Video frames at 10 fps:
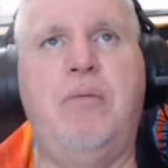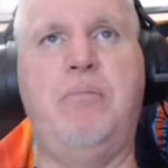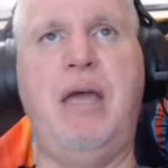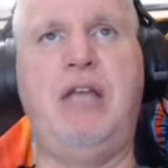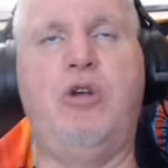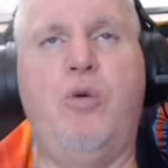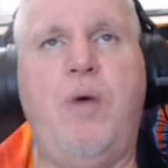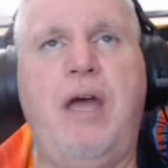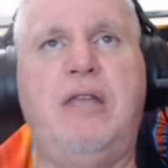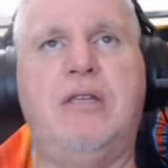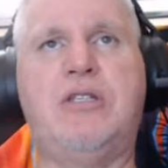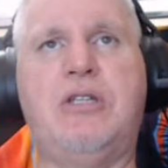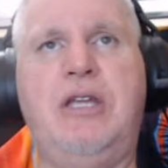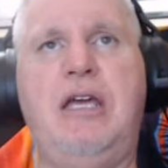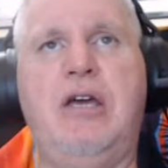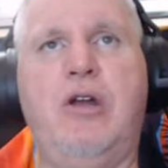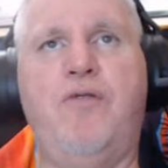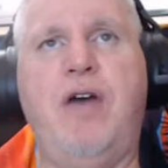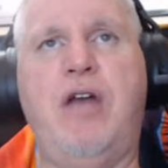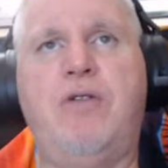made their way in this league and are
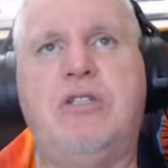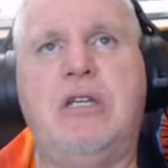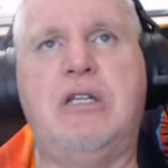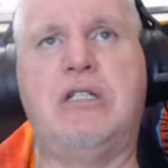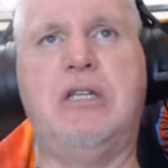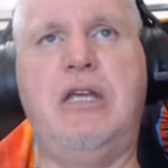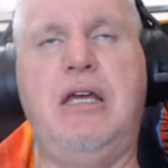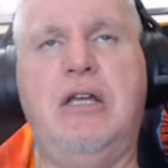veterans in this league,